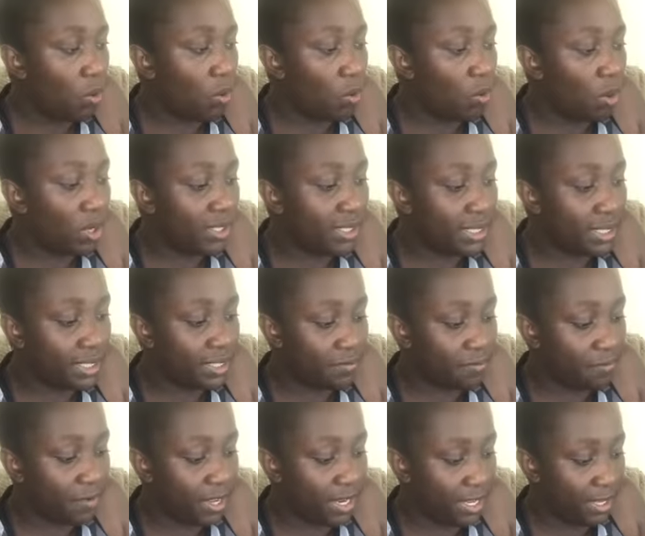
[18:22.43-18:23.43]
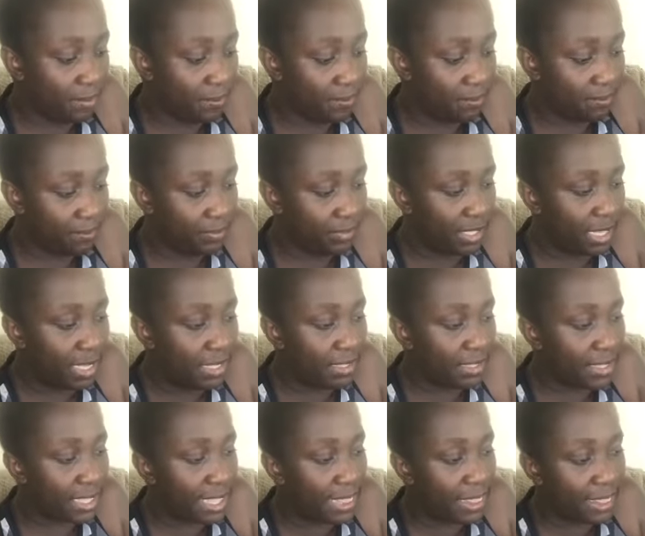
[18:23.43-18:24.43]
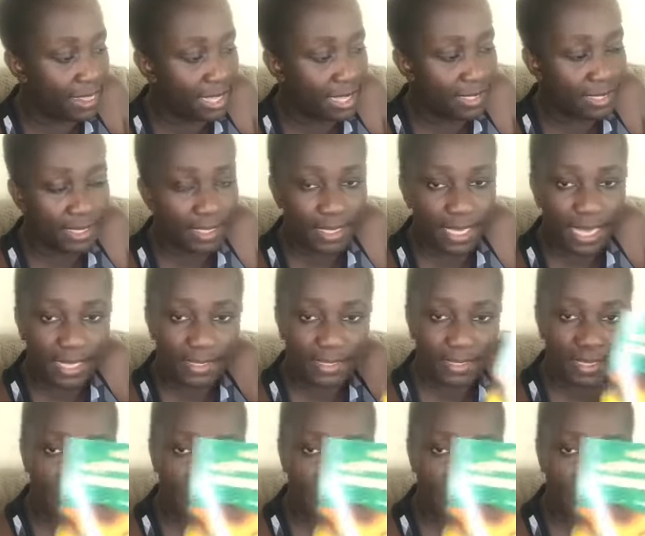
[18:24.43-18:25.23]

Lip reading: What is funny is that this is actually